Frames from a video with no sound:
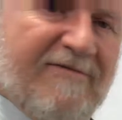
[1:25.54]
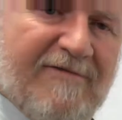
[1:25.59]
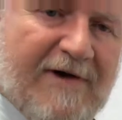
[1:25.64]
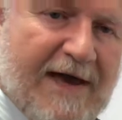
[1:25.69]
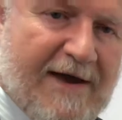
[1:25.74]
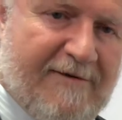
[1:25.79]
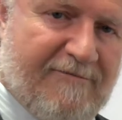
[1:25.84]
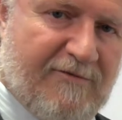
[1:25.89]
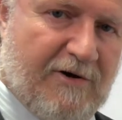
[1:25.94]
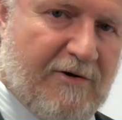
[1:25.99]
of a
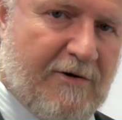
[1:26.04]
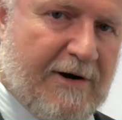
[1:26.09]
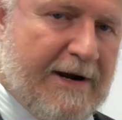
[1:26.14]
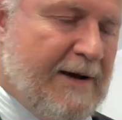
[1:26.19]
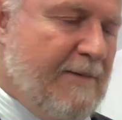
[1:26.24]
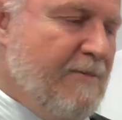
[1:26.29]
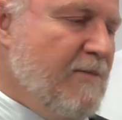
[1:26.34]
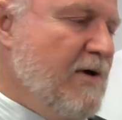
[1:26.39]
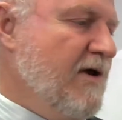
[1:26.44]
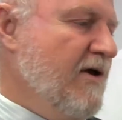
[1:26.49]
half a
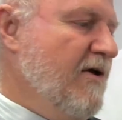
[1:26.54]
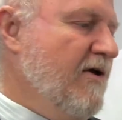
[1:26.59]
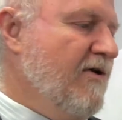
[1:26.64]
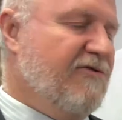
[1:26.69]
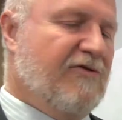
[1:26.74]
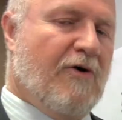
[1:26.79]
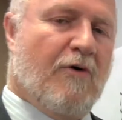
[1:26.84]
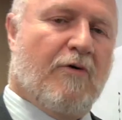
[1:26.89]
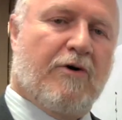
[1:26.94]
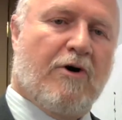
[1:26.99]
gram.
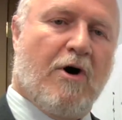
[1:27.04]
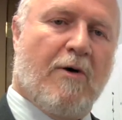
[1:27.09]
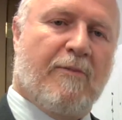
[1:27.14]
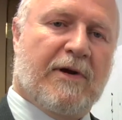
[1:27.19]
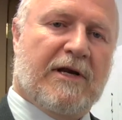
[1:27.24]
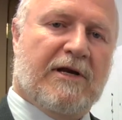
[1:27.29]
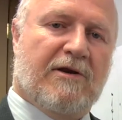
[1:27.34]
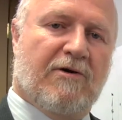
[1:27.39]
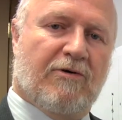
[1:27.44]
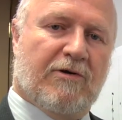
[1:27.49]
So we're
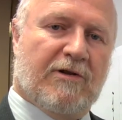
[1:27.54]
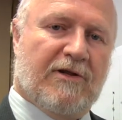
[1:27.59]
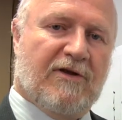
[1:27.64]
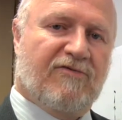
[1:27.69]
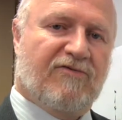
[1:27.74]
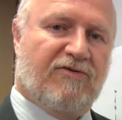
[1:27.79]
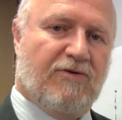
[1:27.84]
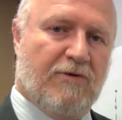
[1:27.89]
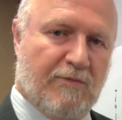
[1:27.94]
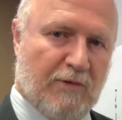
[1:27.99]
hoping to at
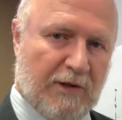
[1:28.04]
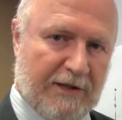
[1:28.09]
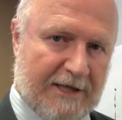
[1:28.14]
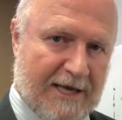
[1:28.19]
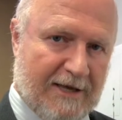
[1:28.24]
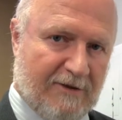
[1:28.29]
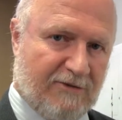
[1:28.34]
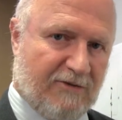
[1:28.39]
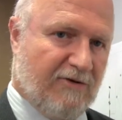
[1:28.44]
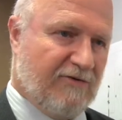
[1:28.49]
least
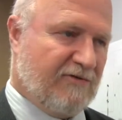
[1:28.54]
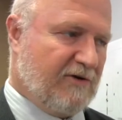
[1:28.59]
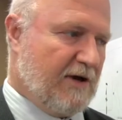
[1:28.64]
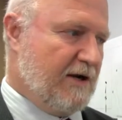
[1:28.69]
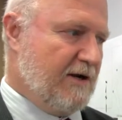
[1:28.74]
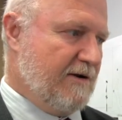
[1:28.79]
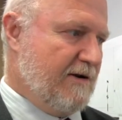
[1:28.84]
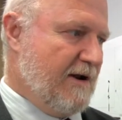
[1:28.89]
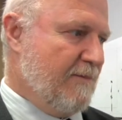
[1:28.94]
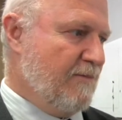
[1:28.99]
duplicate those
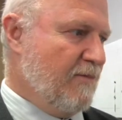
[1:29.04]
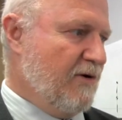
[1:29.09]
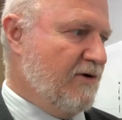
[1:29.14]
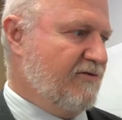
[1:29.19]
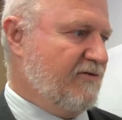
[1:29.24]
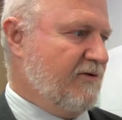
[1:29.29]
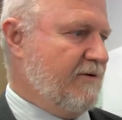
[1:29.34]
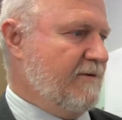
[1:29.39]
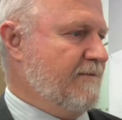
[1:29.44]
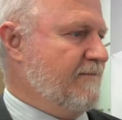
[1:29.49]
kind of
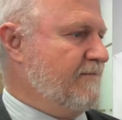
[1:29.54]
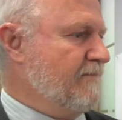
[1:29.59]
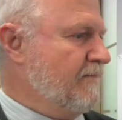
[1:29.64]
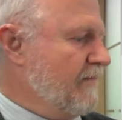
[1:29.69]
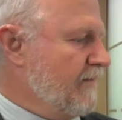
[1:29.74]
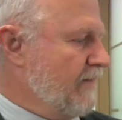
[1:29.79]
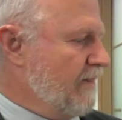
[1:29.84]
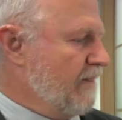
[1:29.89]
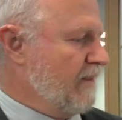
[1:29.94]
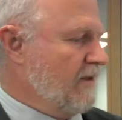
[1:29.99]
numbers.
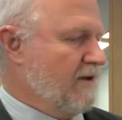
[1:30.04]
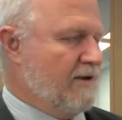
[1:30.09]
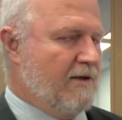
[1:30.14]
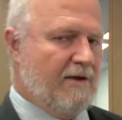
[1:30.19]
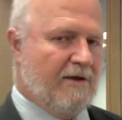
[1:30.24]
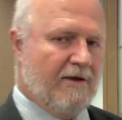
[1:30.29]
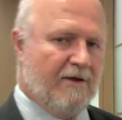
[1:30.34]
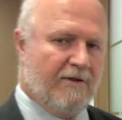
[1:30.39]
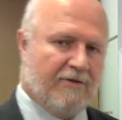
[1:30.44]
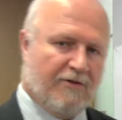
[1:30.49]

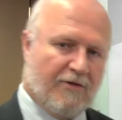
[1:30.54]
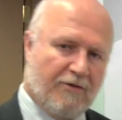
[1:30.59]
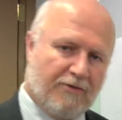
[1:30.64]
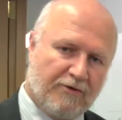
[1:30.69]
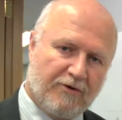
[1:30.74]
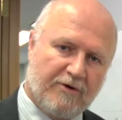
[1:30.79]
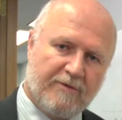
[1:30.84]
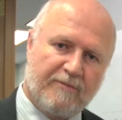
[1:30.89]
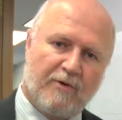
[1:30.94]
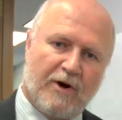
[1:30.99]
The
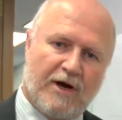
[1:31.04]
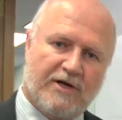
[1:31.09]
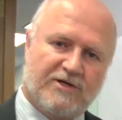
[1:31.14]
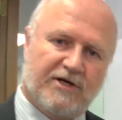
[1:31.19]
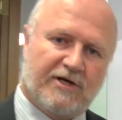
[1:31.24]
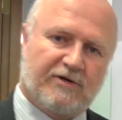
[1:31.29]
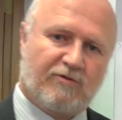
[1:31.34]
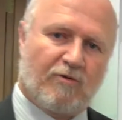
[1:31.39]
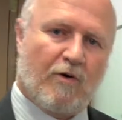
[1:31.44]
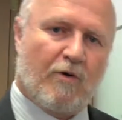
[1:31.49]
third
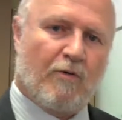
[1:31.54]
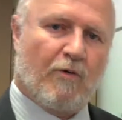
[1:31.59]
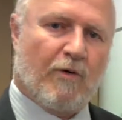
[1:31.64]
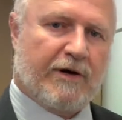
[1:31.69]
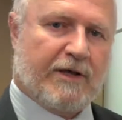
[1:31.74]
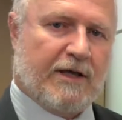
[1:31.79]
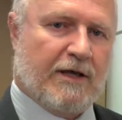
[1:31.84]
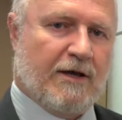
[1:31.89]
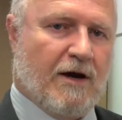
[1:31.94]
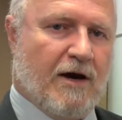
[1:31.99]
project we're
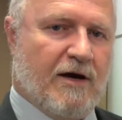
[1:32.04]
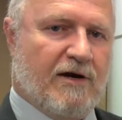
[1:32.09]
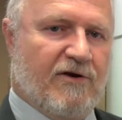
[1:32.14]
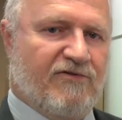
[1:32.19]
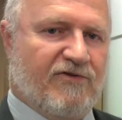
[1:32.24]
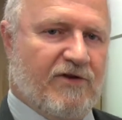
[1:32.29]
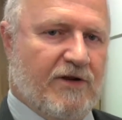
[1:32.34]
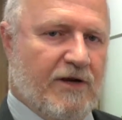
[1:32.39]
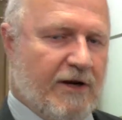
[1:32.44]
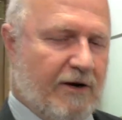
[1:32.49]
working on
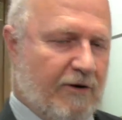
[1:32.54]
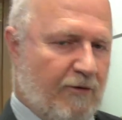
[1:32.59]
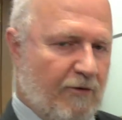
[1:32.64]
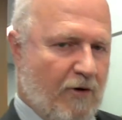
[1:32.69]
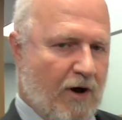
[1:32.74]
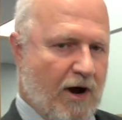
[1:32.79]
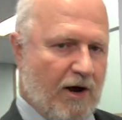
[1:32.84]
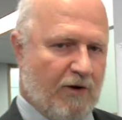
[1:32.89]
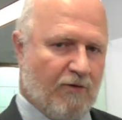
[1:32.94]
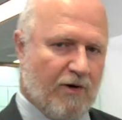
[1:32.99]
is in
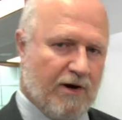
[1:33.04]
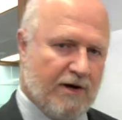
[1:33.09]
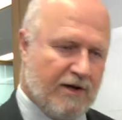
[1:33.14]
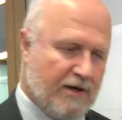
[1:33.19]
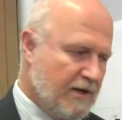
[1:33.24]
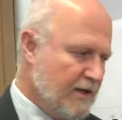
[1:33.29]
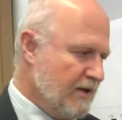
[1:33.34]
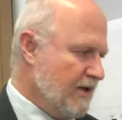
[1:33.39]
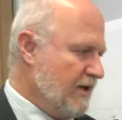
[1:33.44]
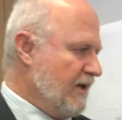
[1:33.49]
Nicaragua,
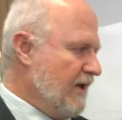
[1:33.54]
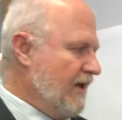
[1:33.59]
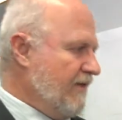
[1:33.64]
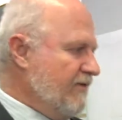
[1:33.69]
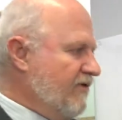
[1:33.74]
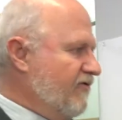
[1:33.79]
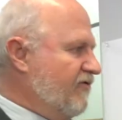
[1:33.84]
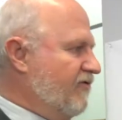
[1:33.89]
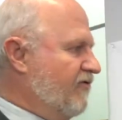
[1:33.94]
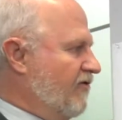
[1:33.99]

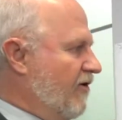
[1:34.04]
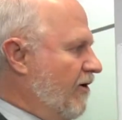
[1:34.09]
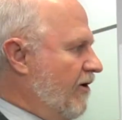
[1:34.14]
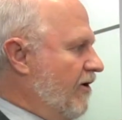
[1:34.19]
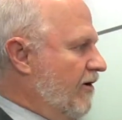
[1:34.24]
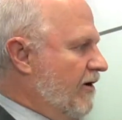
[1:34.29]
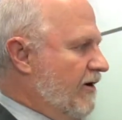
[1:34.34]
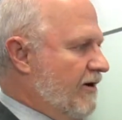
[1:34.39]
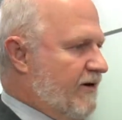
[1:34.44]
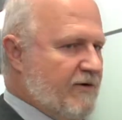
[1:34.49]
and this is
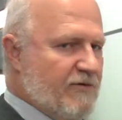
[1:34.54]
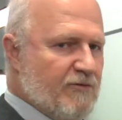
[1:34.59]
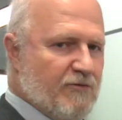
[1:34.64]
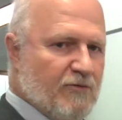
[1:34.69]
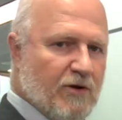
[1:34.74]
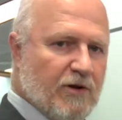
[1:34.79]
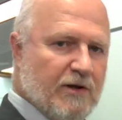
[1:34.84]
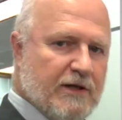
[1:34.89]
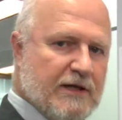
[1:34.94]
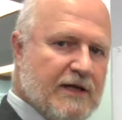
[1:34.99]
our uh,
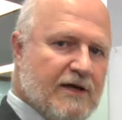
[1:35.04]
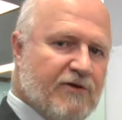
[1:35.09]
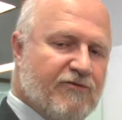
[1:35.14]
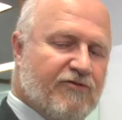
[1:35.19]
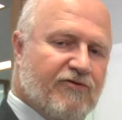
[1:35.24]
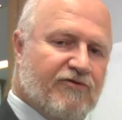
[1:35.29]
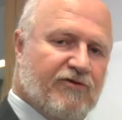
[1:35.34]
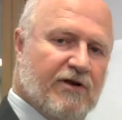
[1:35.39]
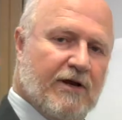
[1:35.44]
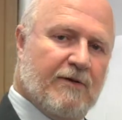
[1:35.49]
really
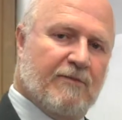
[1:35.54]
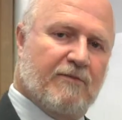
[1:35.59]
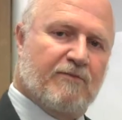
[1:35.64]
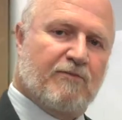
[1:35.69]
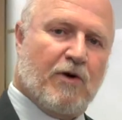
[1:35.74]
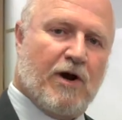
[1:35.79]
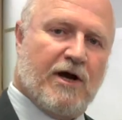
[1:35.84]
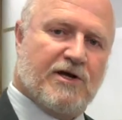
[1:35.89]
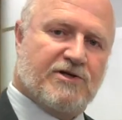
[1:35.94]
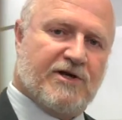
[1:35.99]
interesting
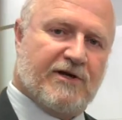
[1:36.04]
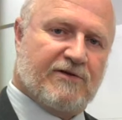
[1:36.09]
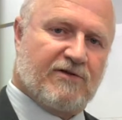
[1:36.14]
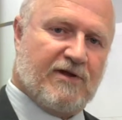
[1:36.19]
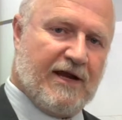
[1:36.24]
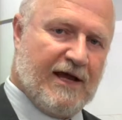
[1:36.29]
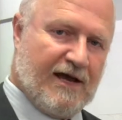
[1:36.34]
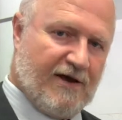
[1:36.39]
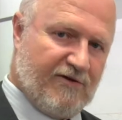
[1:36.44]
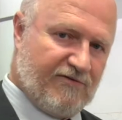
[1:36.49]
project
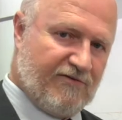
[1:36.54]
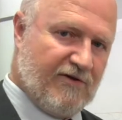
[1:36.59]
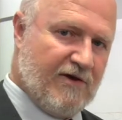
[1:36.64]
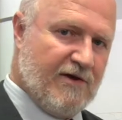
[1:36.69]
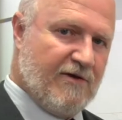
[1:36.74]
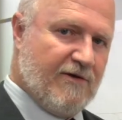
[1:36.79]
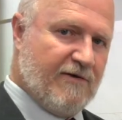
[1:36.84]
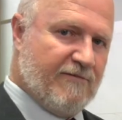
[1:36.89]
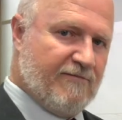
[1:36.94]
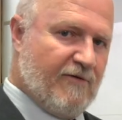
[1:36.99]
that has
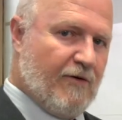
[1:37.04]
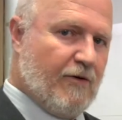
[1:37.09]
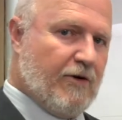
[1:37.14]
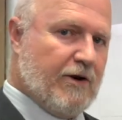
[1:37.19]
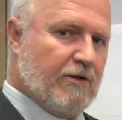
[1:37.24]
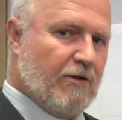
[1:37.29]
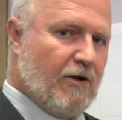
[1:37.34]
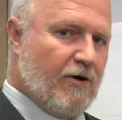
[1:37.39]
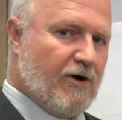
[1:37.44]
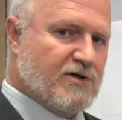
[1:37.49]

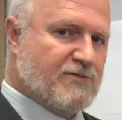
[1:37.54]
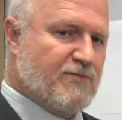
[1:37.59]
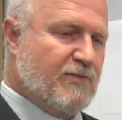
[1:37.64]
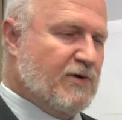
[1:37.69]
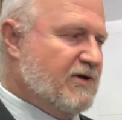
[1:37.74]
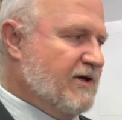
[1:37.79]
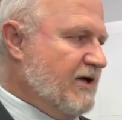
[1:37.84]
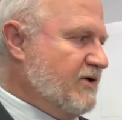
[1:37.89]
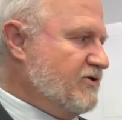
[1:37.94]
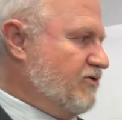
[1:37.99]
very large
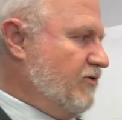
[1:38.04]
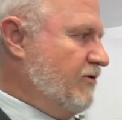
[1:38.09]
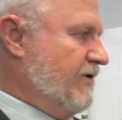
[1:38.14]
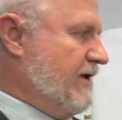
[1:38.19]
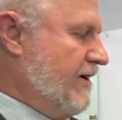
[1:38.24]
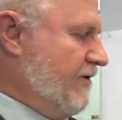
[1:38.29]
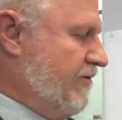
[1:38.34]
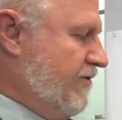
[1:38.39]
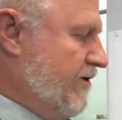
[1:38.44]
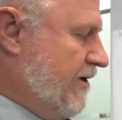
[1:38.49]
potential
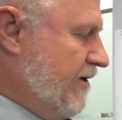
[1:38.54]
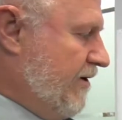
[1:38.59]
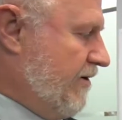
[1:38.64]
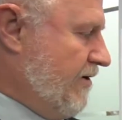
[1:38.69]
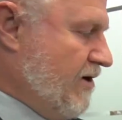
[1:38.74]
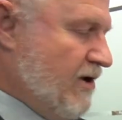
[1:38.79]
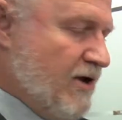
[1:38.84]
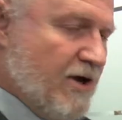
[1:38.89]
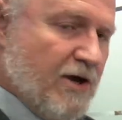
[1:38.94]
down there.